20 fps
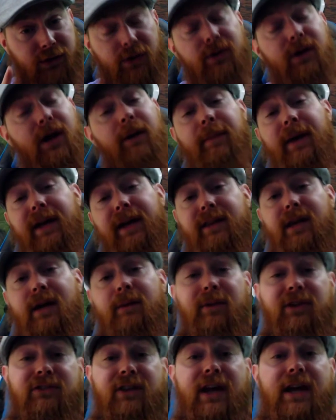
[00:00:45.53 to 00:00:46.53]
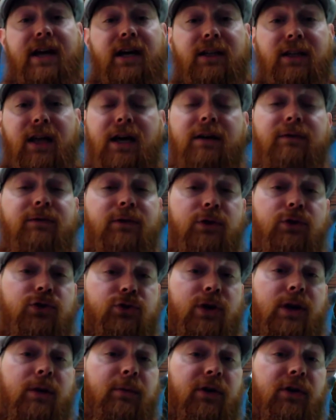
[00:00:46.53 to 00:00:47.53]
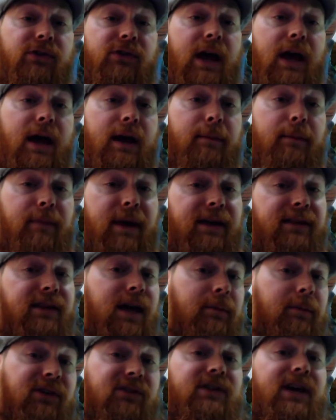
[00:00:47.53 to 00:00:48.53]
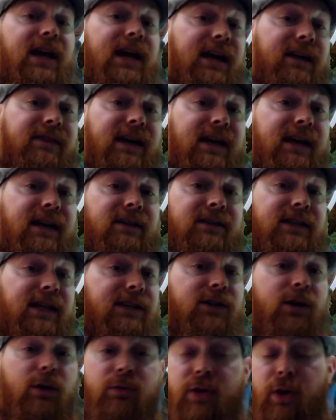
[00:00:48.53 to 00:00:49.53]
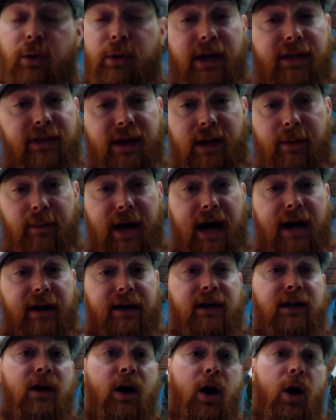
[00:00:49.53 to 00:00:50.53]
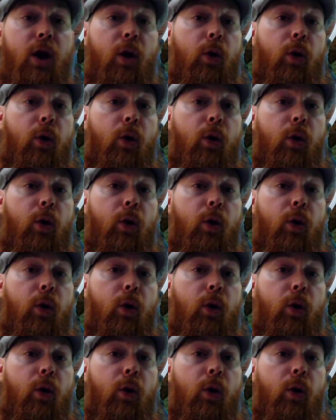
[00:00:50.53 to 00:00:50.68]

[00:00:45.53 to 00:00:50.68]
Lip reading: Do not make that mistake. A lot of new streamers make that mistake and they don't know anything about it,